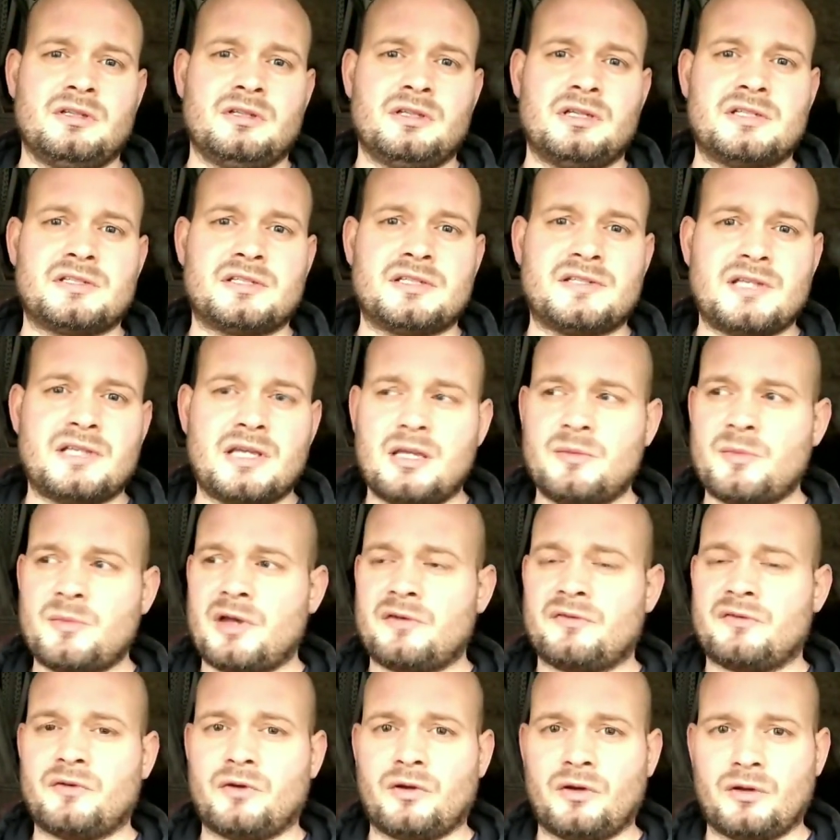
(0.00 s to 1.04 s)
It's a team
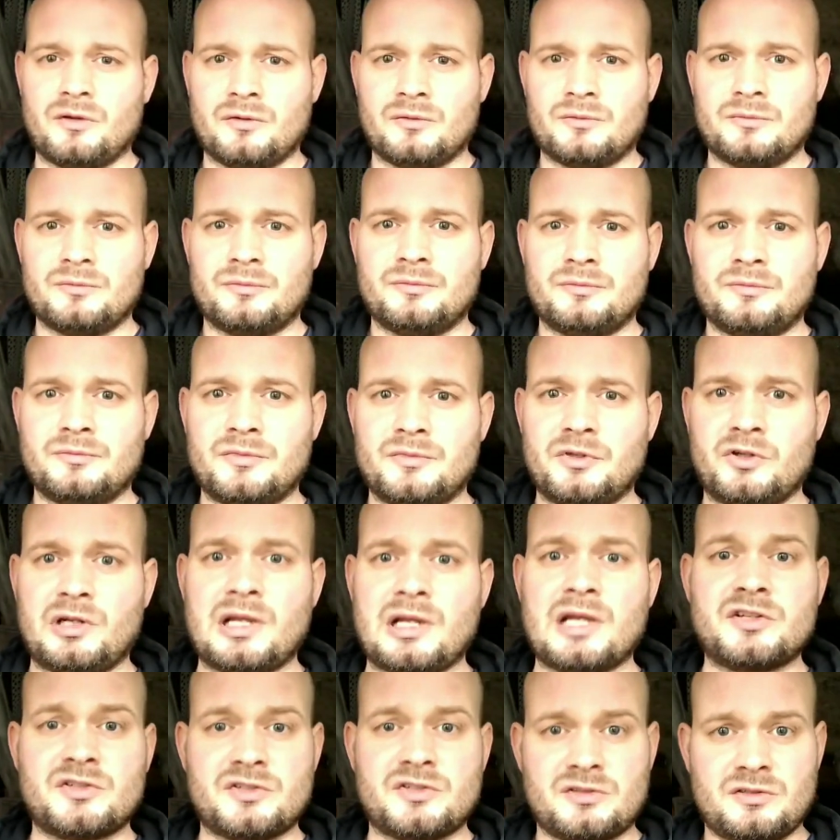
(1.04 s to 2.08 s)
effort,
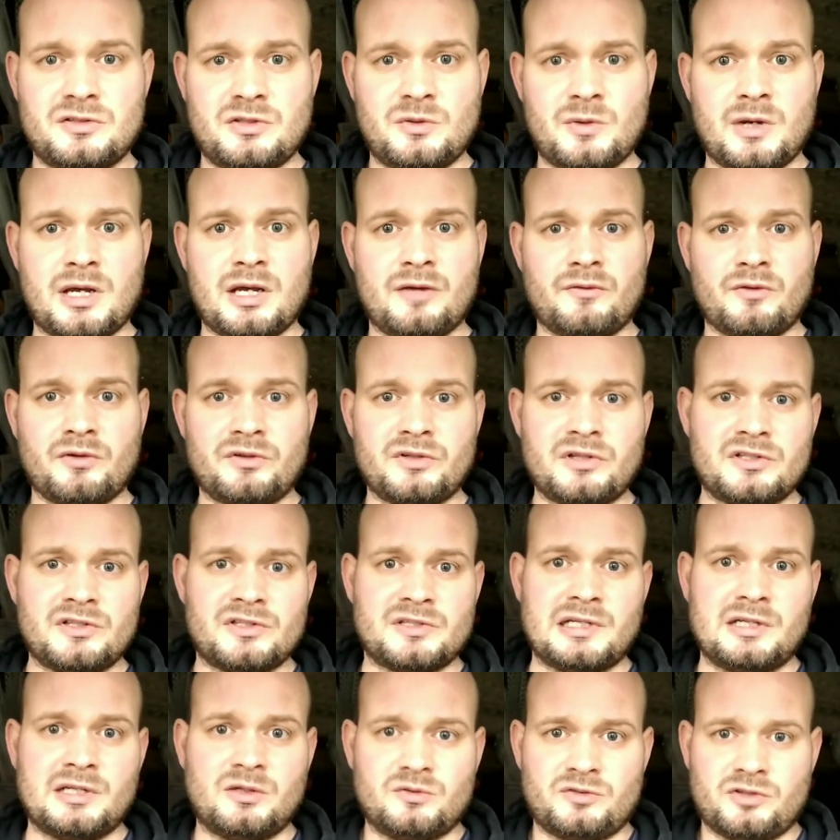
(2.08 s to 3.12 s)
unless you are on
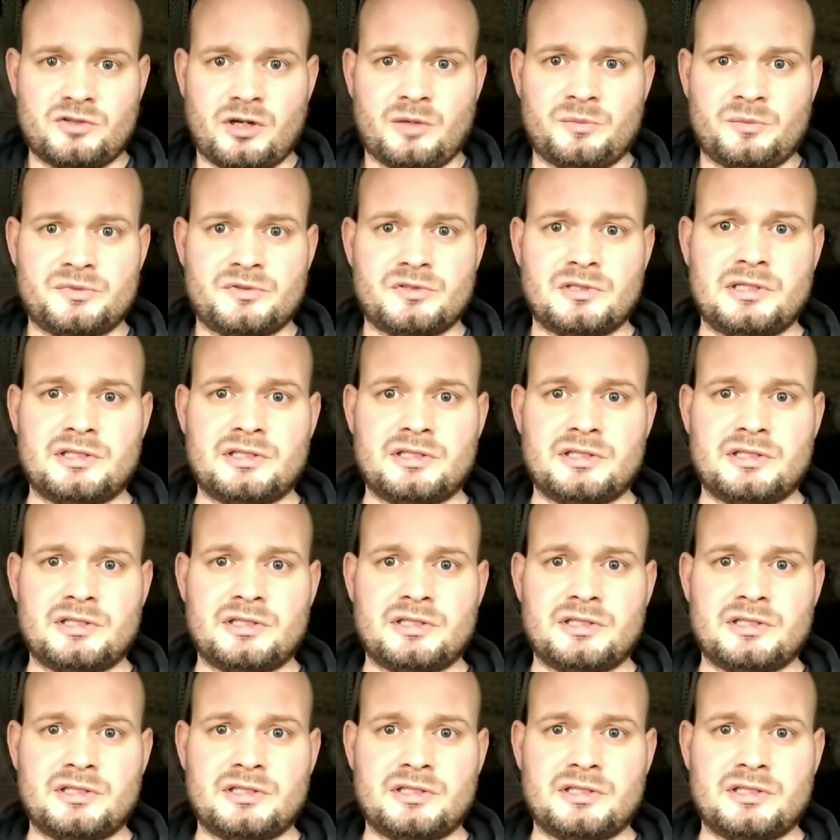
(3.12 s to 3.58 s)
these little jobs,